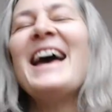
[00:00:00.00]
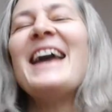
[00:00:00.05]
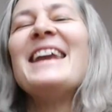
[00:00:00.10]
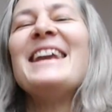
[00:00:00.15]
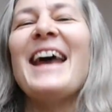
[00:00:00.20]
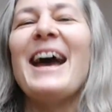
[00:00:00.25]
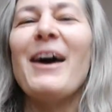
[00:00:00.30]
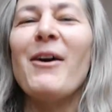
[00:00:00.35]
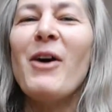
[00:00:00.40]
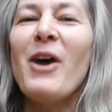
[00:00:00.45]

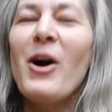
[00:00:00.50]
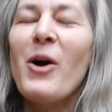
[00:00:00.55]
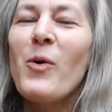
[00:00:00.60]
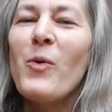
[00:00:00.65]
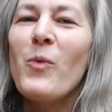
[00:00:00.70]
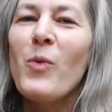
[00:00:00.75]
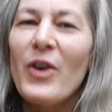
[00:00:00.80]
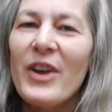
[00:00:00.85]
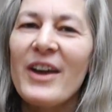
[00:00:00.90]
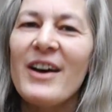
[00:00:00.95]
Now,
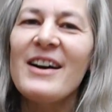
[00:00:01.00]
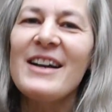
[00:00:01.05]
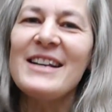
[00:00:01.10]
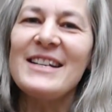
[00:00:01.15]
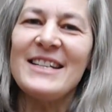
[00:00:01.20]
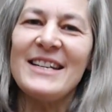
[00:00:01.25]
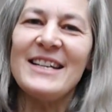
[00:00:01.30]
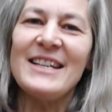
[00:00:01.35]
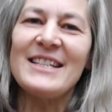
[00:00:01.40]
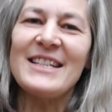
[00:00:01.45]
what I
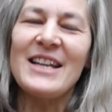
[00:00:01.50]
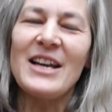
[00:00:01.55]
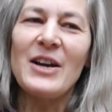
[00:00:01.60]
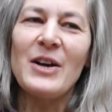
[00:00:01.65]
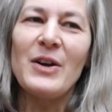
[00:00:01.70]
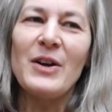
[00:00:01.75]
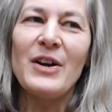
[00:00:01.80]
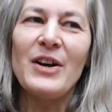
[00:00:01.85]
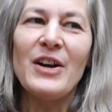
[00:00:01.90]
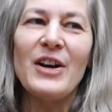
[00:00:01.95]
did
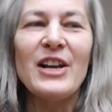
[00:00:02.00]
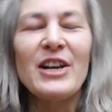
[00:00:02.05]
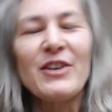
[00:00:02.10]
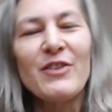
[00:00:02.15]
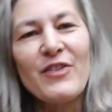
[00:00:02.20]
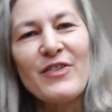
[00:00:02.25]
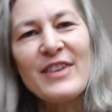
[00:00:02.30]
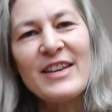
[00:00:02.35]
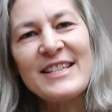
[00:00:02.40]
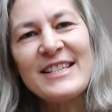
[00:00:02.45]
earlier
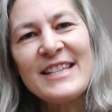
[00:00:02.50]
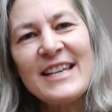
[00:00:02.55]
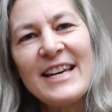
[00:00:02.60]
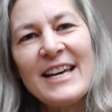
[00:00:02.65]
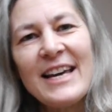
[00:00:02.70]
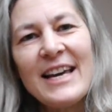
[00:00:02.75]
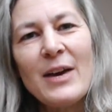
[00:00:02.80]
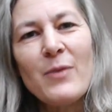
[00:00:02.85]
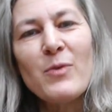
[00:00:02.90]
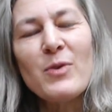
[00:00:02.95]
on this
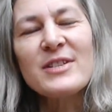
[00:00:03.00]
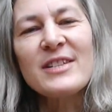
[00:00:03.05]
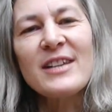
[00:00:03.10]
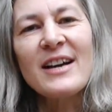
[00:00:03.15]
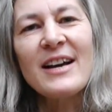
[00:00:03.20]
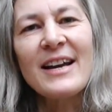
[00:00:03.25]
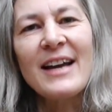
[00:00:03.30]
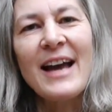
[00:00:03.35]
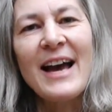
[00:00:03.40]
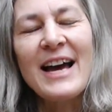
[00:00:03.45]
year was
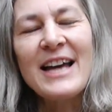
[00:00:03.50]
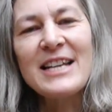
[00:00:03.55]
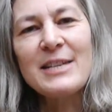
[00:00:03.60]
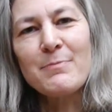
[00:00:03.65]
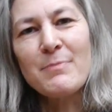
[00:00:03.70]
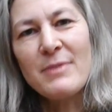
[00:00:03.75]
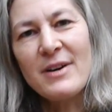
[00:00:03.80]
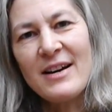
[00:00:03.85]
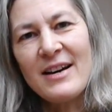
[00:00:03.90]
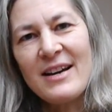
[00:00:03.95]
I had
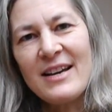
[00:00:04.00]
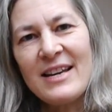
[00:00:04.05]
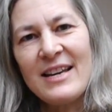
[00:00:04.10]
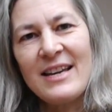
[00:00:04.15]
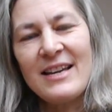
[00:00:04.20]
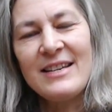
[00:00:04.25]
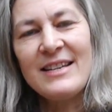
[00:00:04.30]
my